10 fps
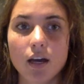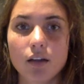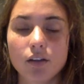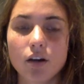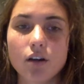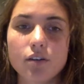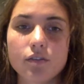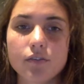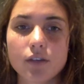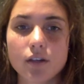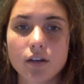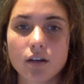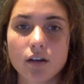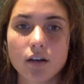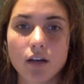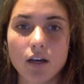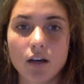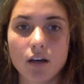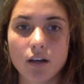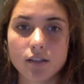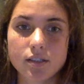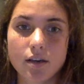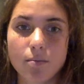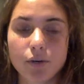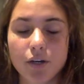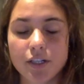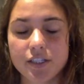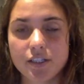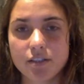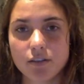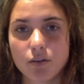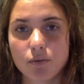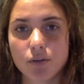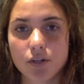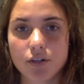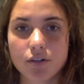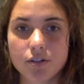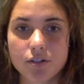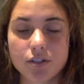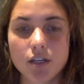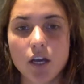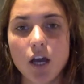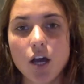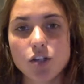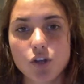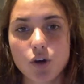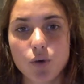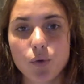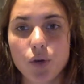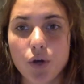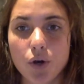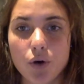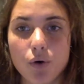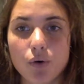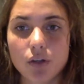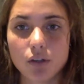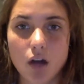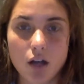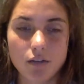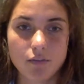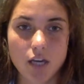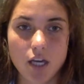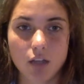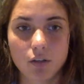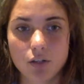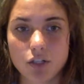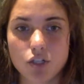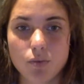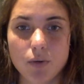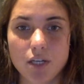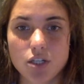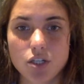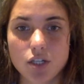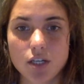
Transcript: A lot of the temporary seasonal workers don't know a lot of English, which